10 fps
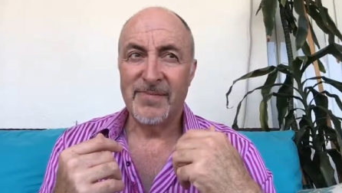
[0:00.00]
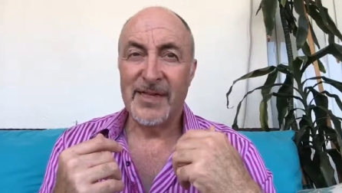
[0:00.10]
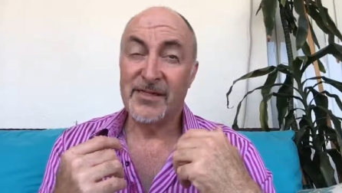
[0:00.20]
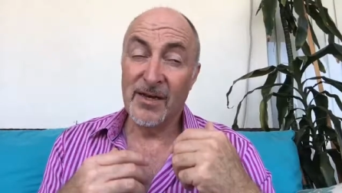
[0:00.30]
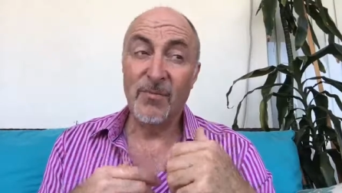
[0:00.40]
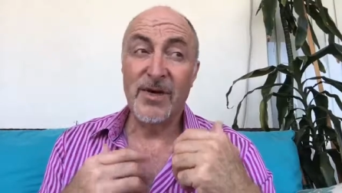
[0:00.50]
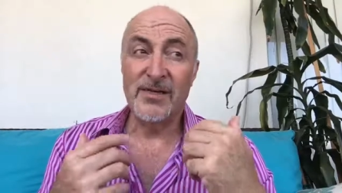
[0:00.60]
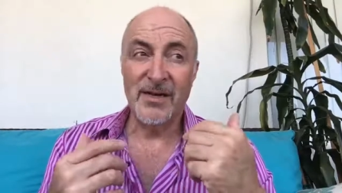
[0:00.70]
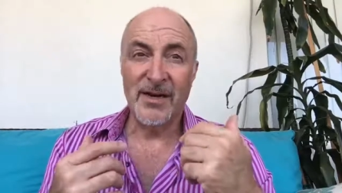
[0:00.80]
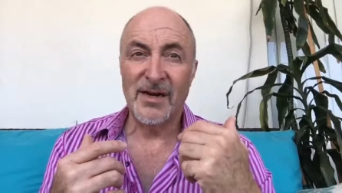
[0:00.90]
in some
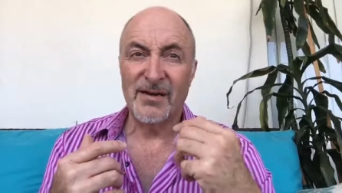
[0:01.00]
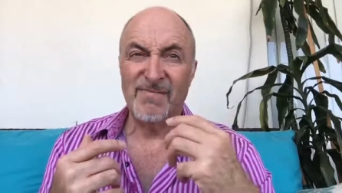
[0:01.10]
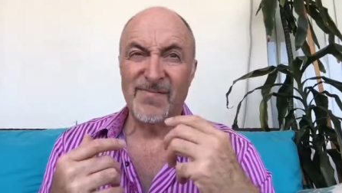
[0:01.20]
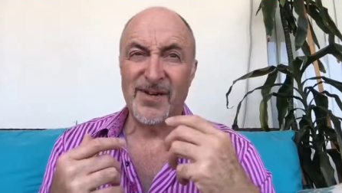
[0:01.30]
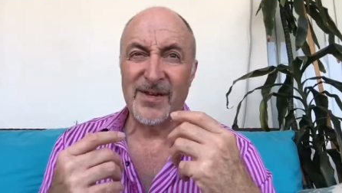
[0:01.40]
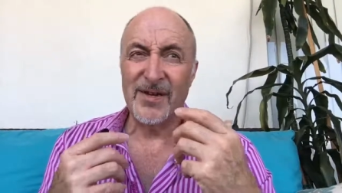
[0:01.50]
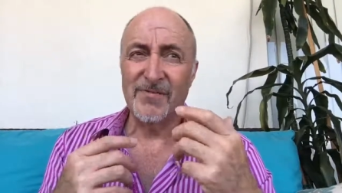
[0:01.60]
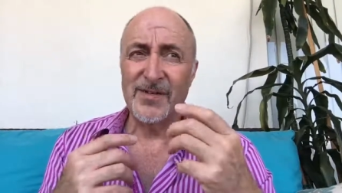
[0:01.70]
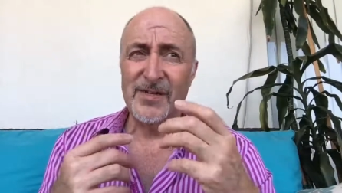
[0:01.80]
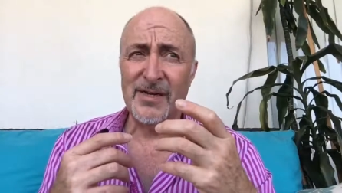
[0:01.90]
ways, a kind of kind
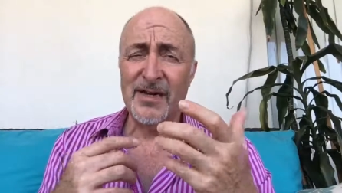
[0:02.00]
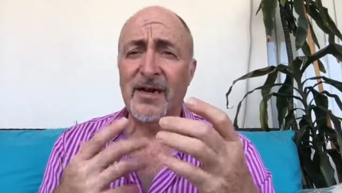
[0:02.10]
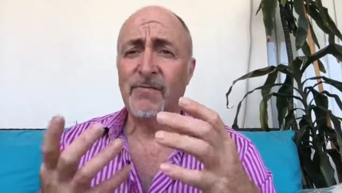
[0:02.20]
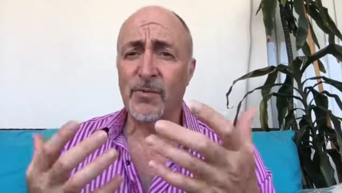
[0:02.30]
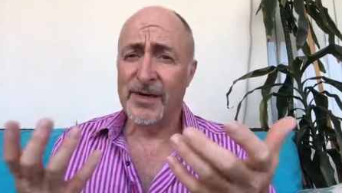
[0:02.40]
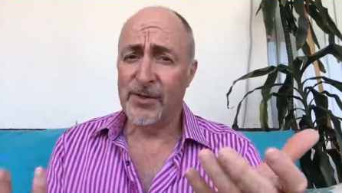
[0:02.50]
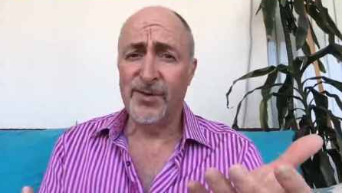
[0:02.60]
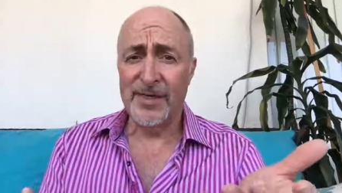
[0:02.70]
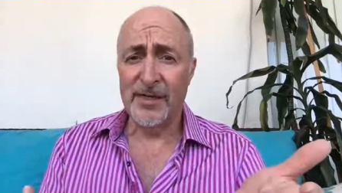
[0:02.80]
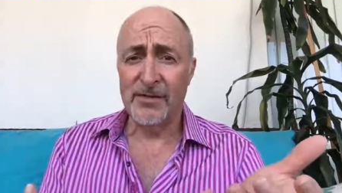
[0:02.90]
of uncomfortable way of
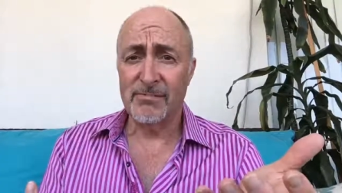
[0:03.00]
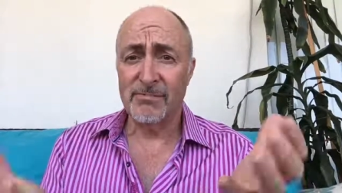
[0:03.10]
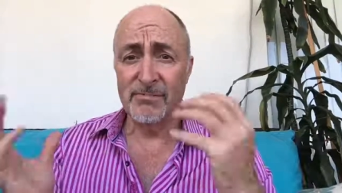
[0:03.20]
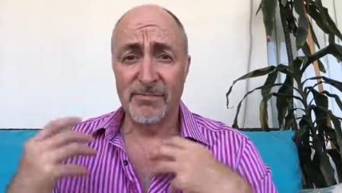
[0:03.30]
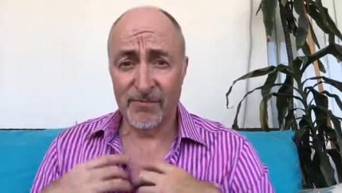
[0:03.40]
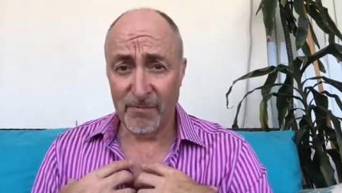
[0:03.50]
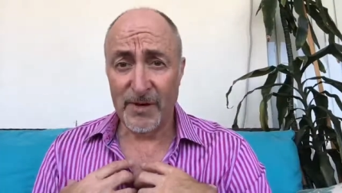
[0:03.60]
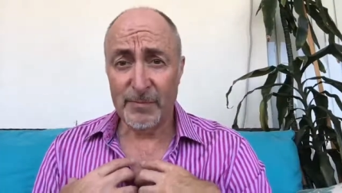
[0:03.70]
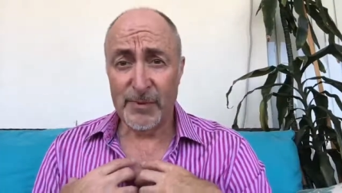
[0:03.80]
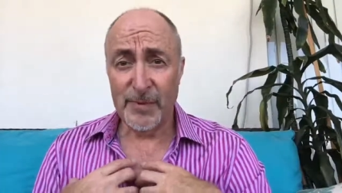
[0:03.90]
doing things, from
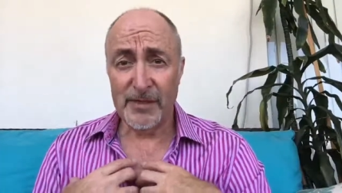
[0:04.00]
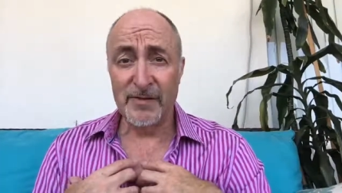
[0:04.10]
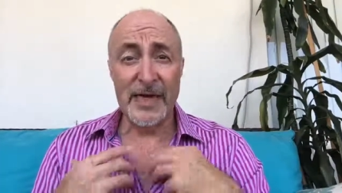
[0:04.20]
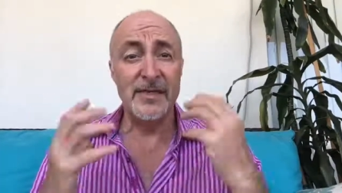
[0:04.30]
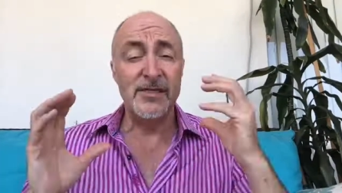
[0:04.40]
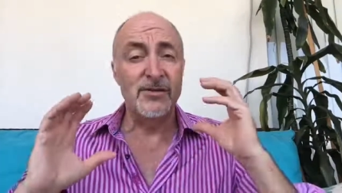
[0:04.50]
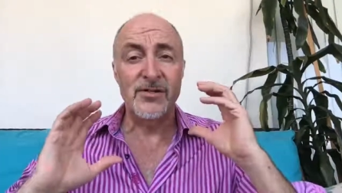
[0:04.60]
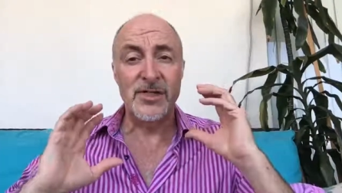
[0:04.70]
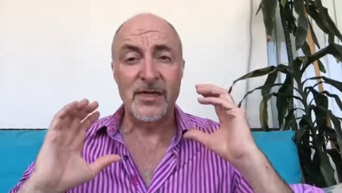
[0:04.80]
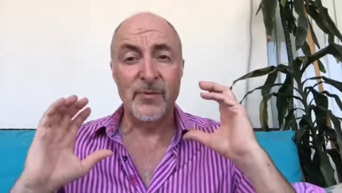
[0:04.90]
my perspective. Again, this is
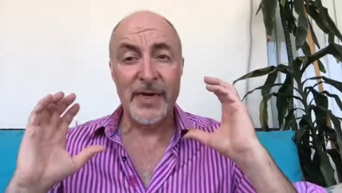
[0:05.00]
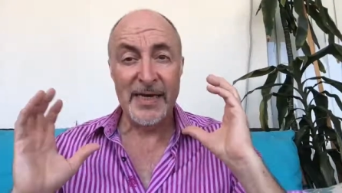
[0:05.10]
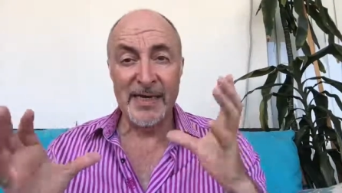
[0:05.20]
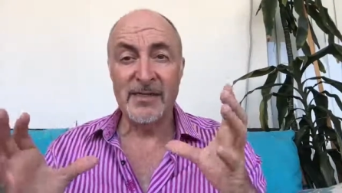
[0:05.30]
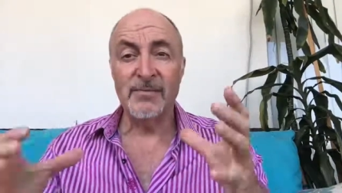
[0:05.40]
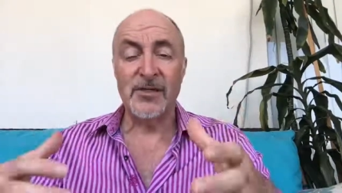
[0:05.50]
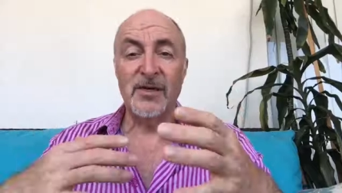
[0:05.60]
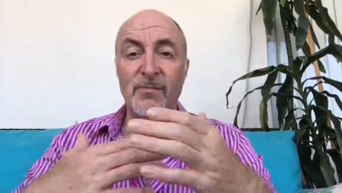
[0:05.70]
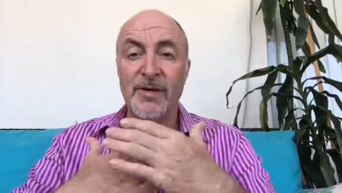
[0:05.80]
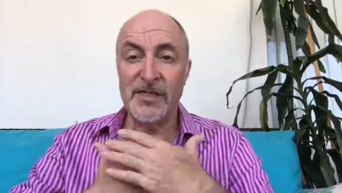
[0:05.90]
not saying the way it is, I'm just
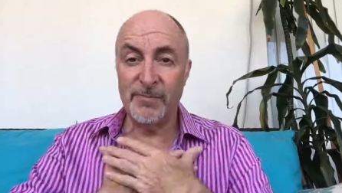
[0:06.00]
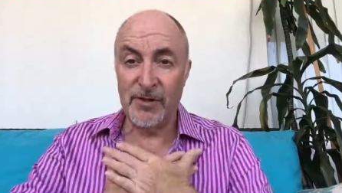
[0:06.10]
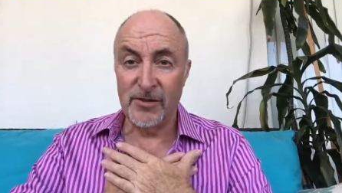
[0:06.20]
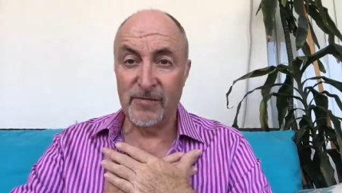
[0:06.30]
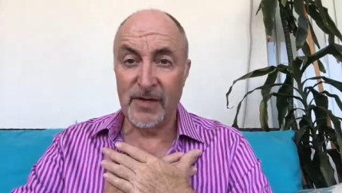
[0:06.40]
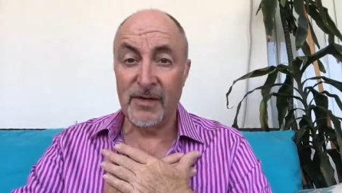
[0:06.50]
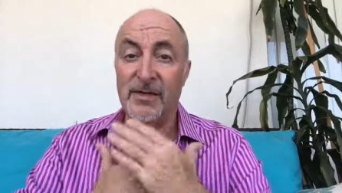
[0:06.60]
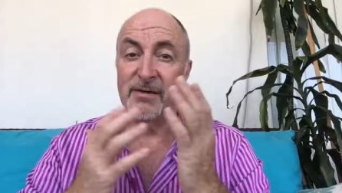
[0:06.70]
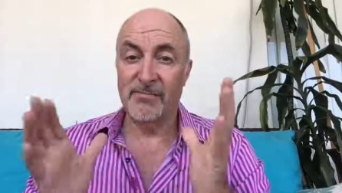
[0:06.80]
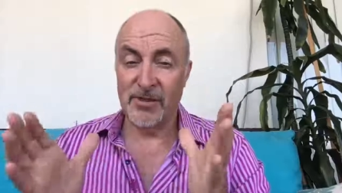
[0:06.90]
saying my experience of it.
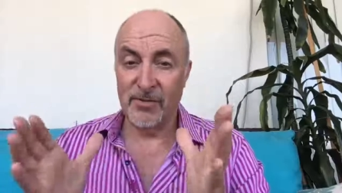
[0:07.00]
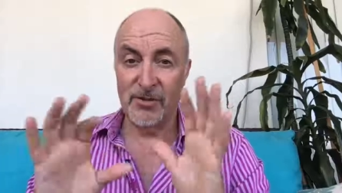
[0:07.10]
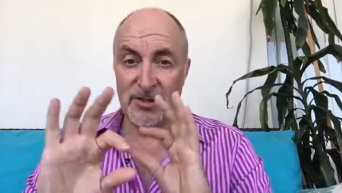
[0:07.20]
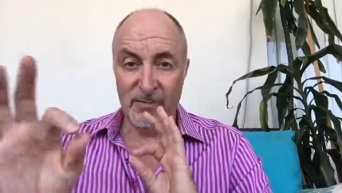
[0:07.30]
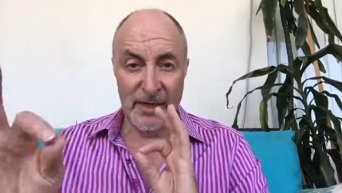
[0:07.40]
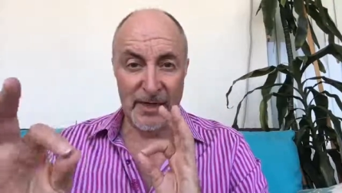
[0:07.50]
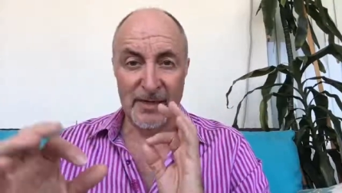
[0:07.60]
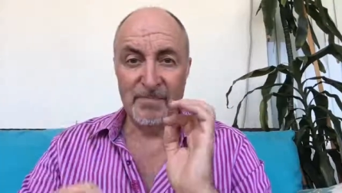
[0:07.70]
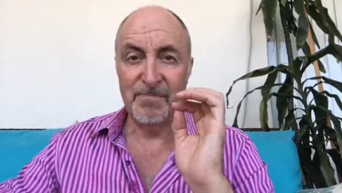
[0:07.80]
So just to be clear,